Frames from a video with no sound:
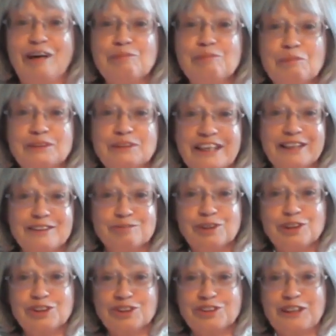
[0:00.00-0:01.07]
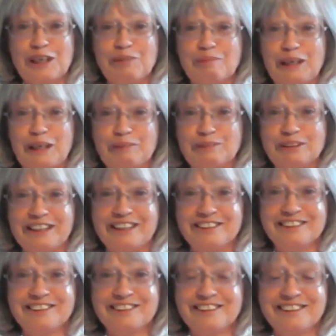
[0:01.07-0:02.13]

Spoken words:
I'm upset. Why shouldn't I be upset?